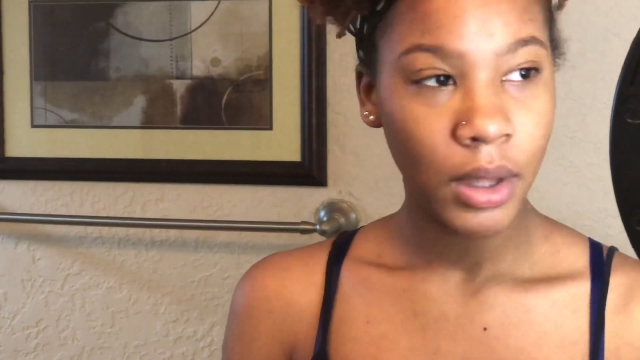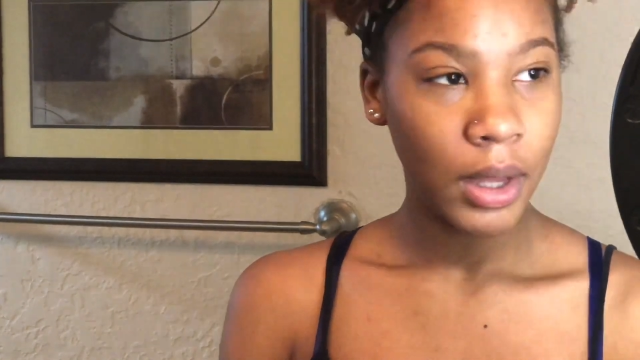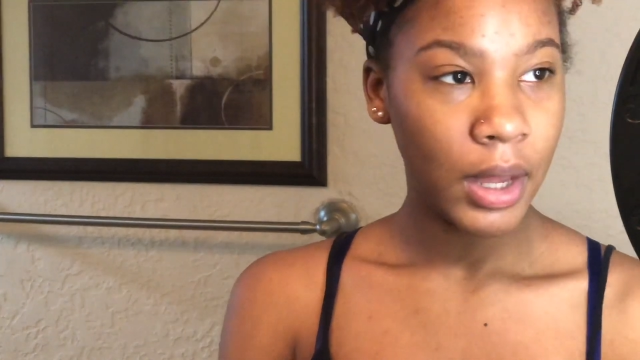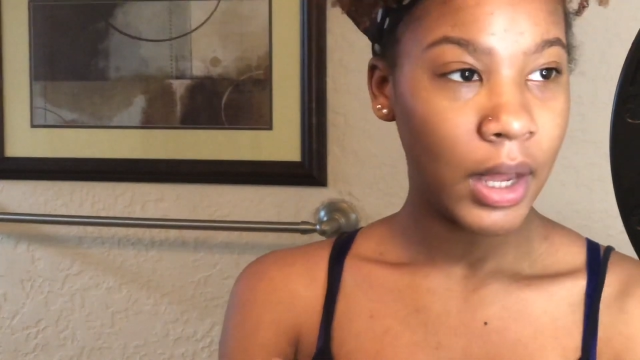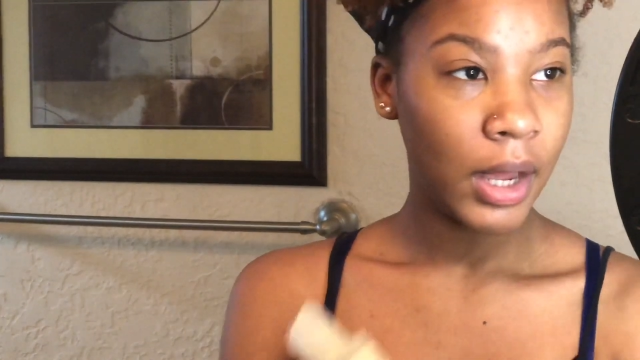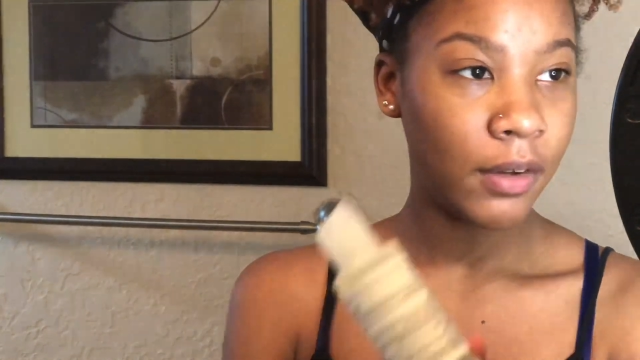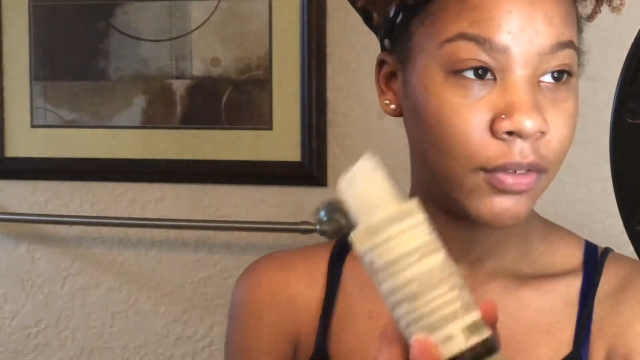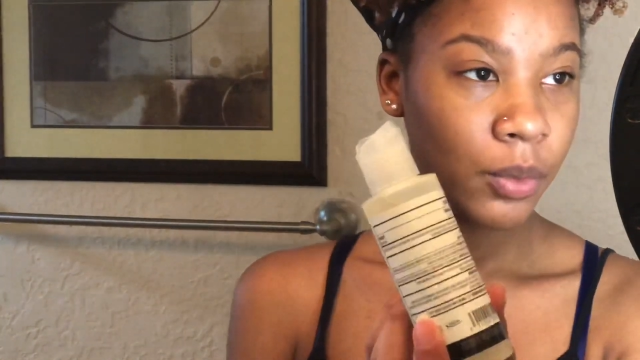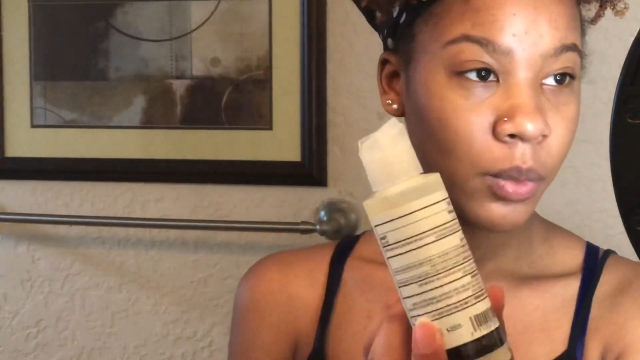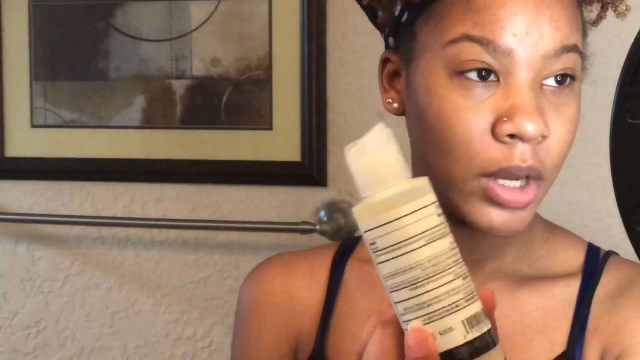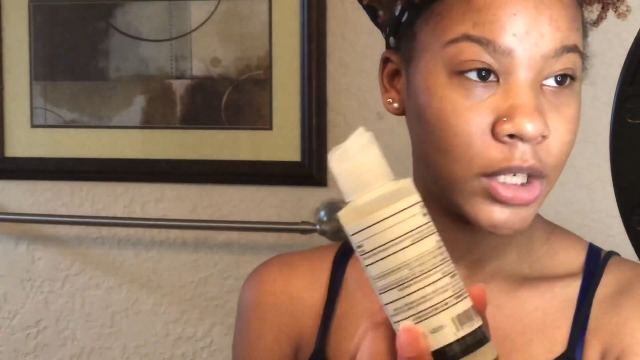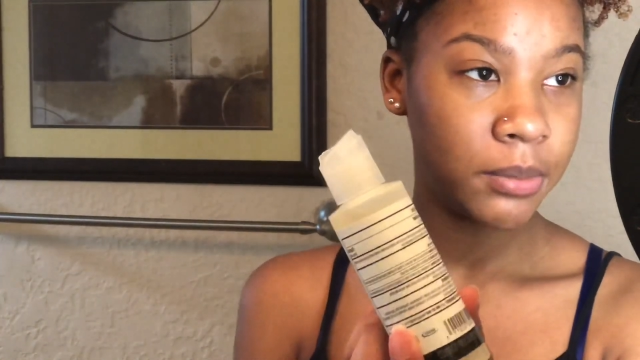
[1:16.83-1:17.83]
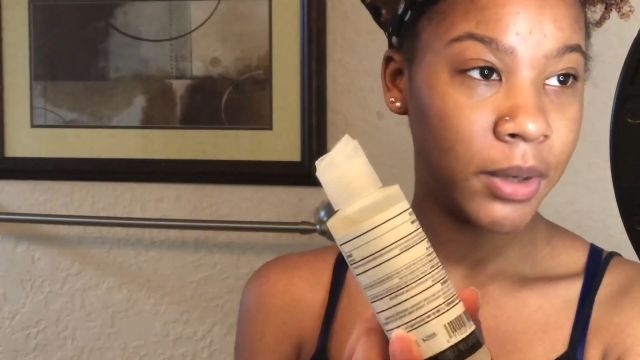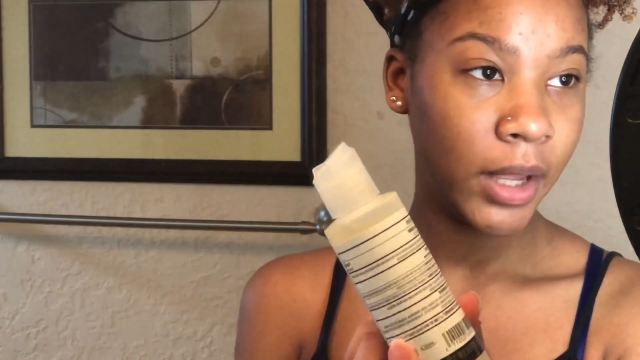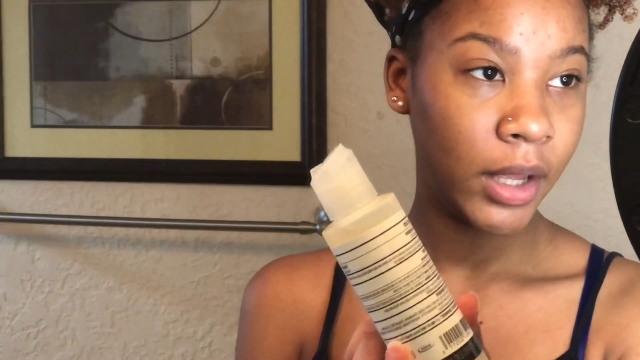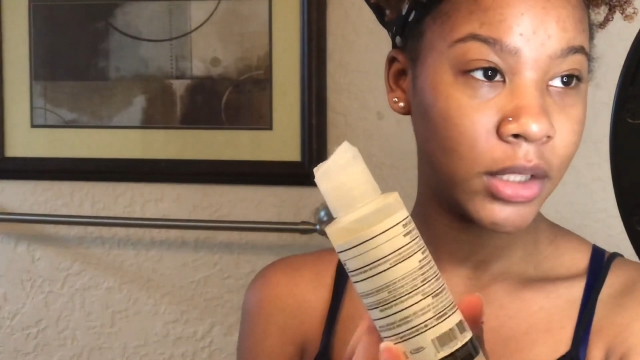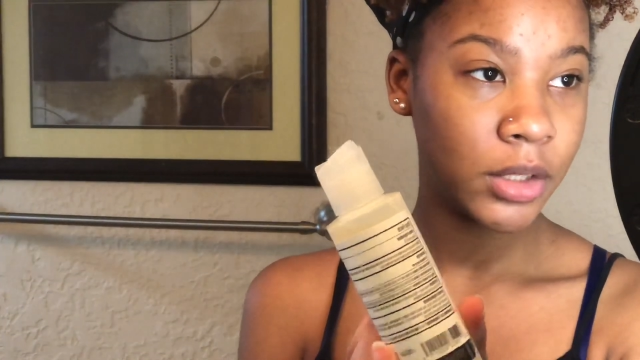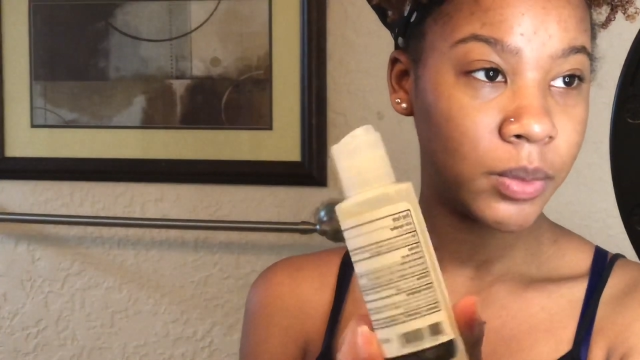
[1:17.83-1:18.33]
I have to wash my
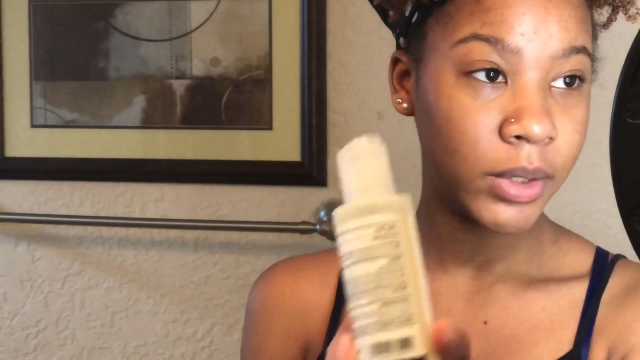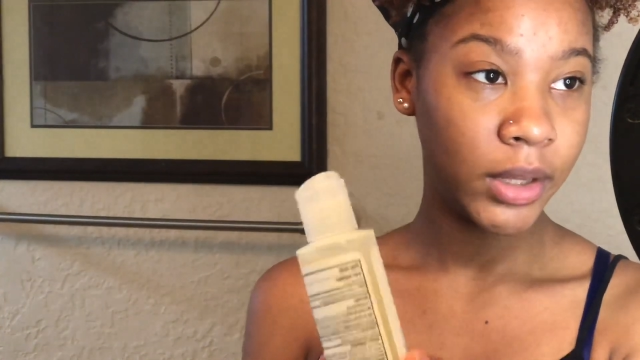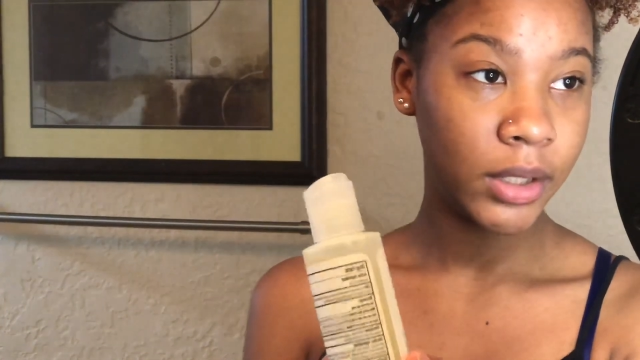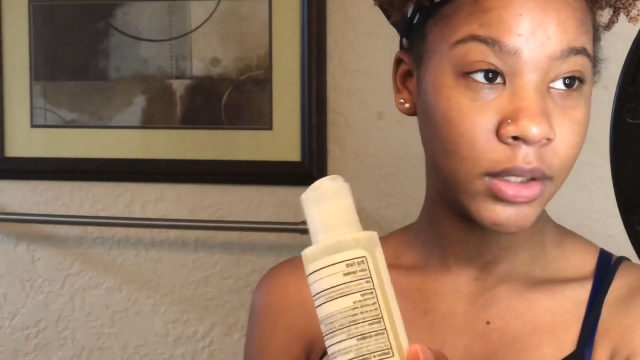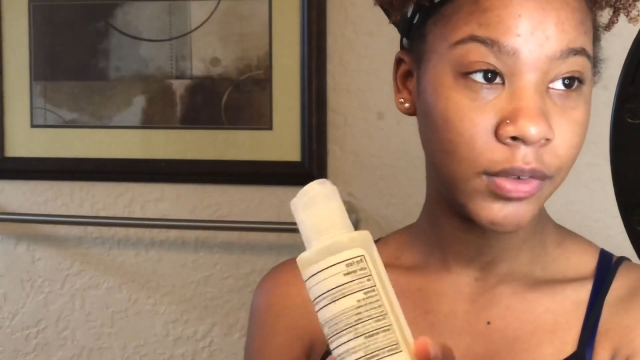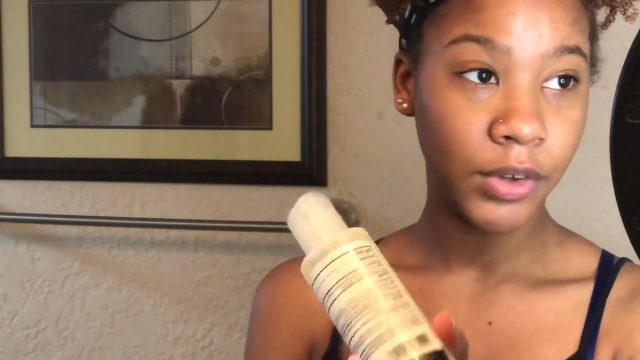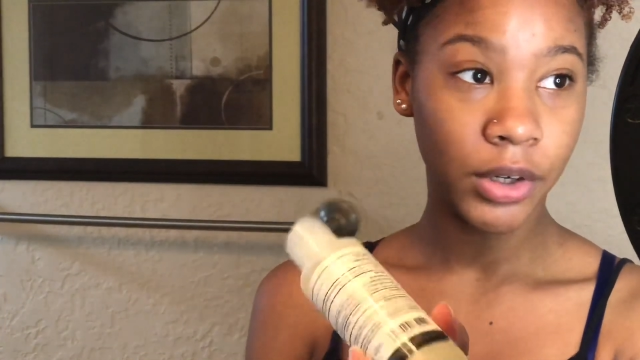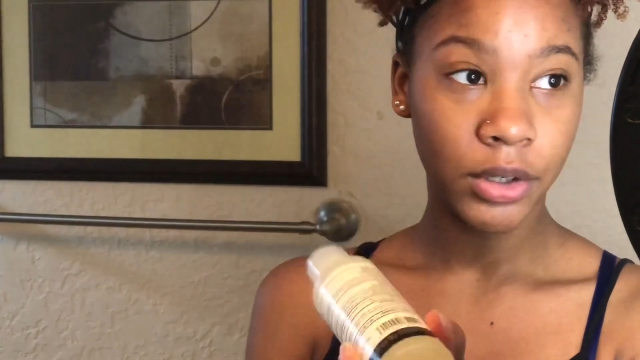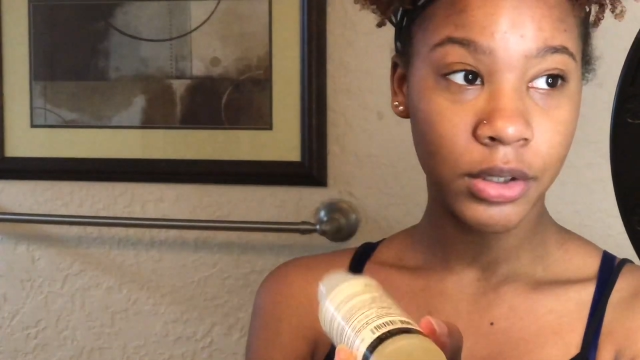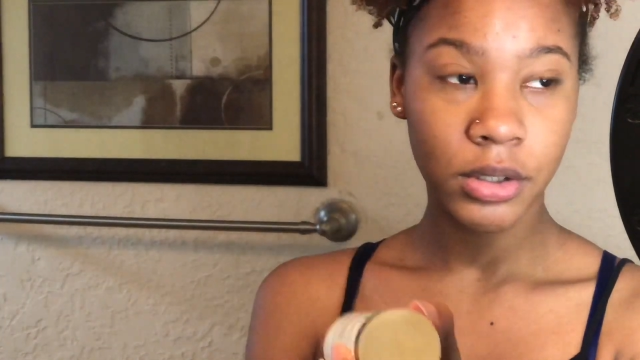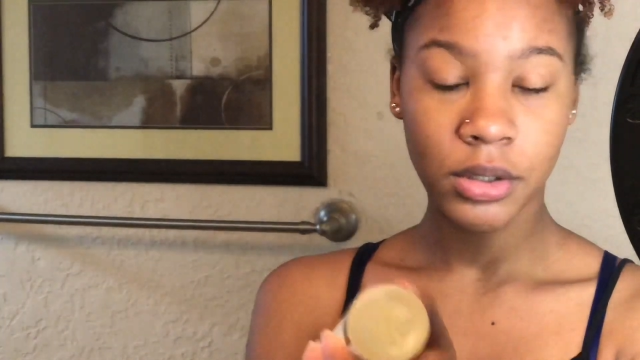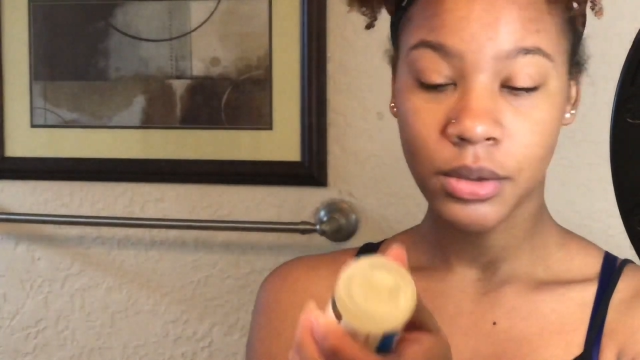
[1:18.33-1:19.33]
hands with this first.